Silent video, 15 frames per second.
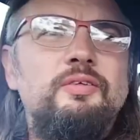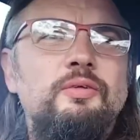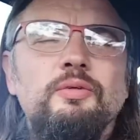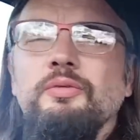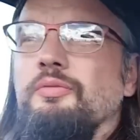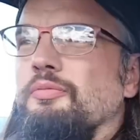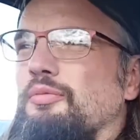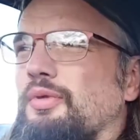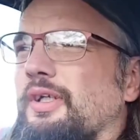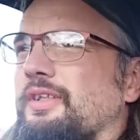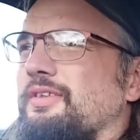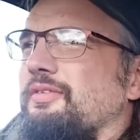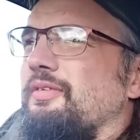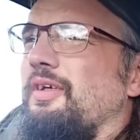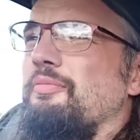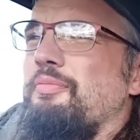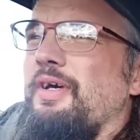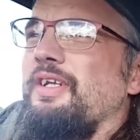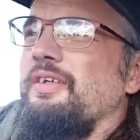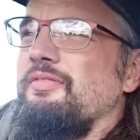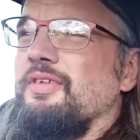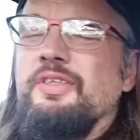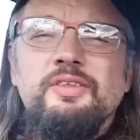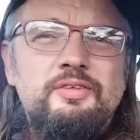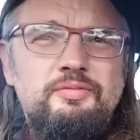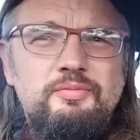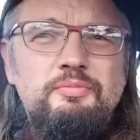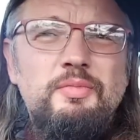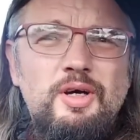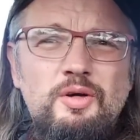Oh, brakes are better than a
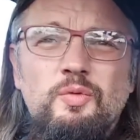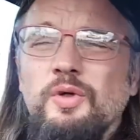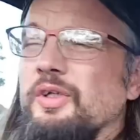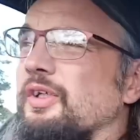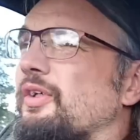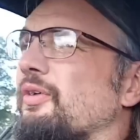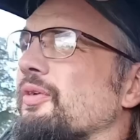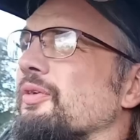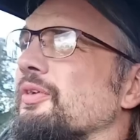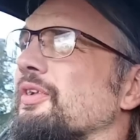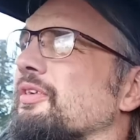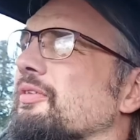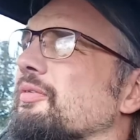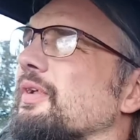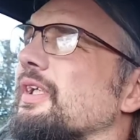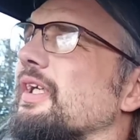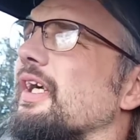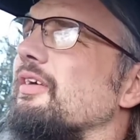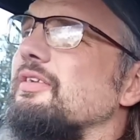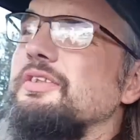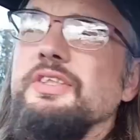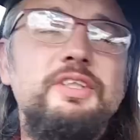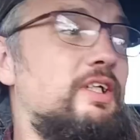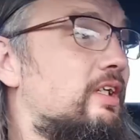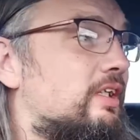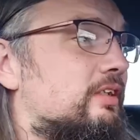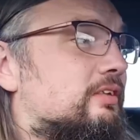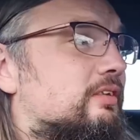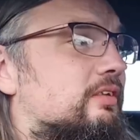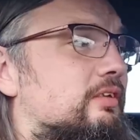Mk1 Accord. We can guarantee that.